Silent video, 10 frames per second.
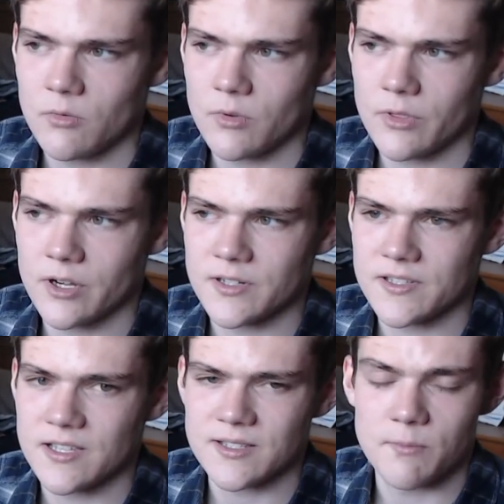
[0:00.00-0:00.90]
there's
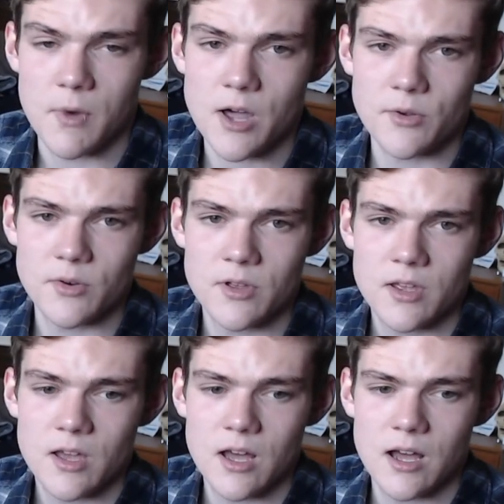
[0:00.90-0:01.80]
this model
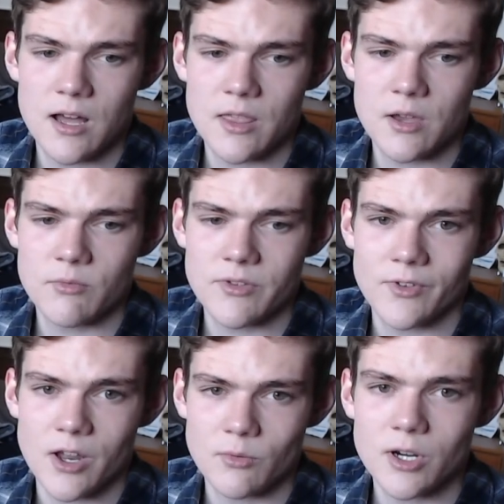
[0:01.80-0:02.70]
uh, that we've
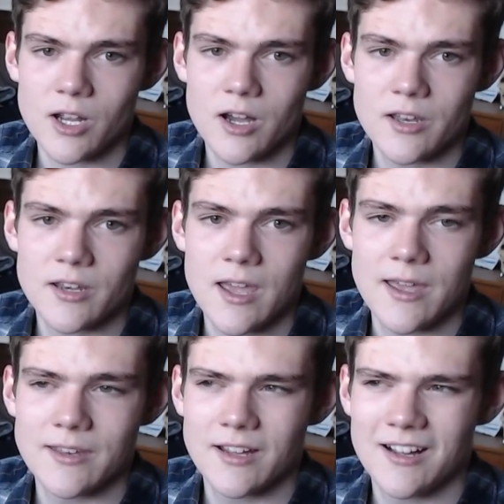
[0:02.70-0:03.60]
got to work on,
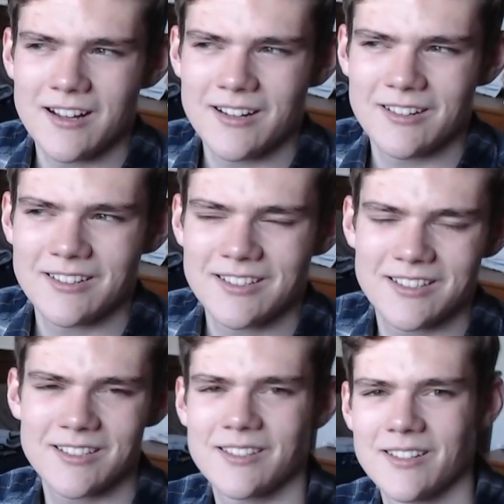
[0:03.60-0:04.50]
and uh,
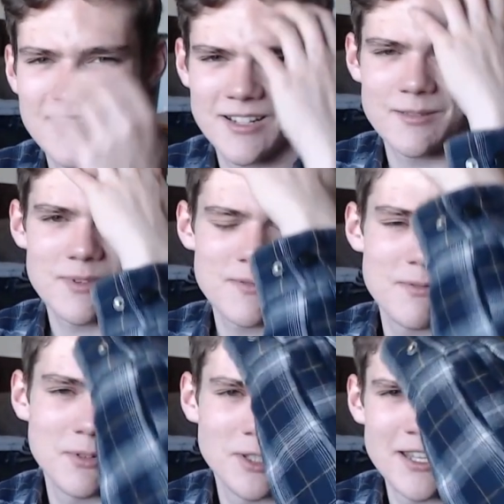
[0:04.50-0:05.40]
there are going to be
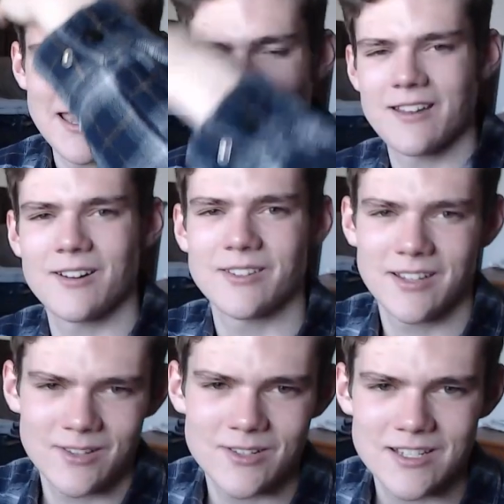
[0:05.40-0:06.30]
people looking at it on like
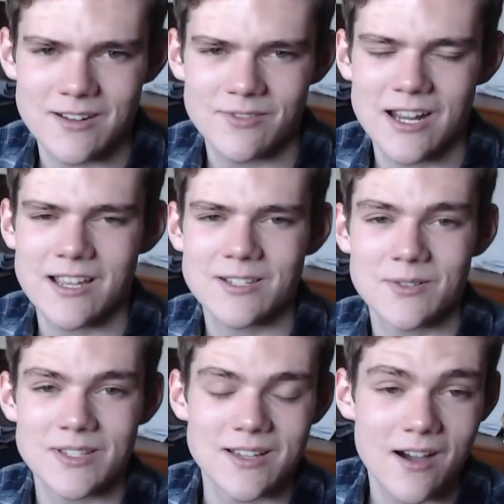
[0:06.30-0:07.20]
Thursday and Friday, so
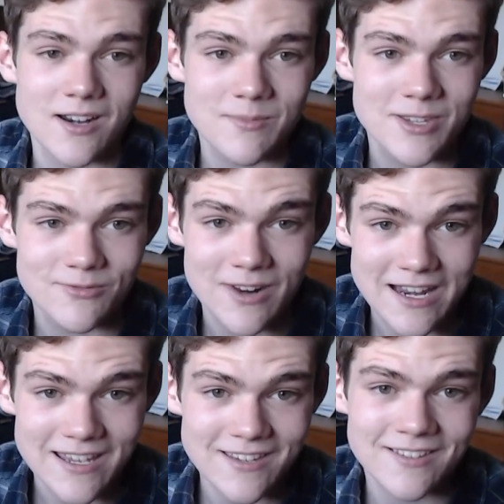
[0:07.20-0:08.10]
it's got to be ready.
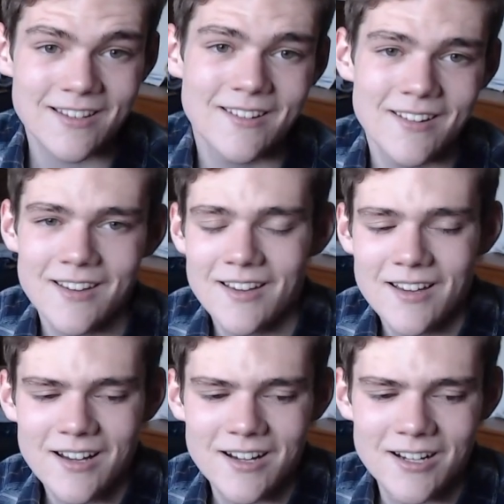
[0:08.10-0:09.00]

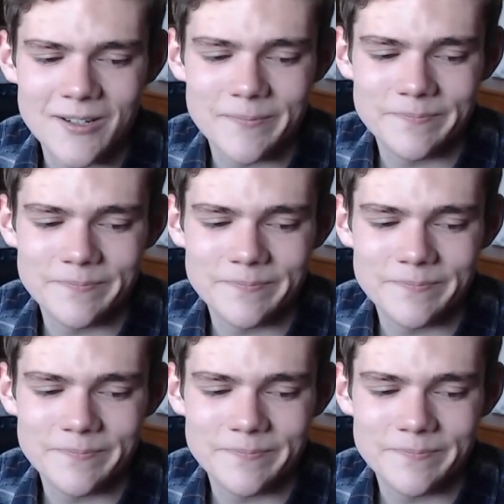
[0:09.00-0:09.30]
Um,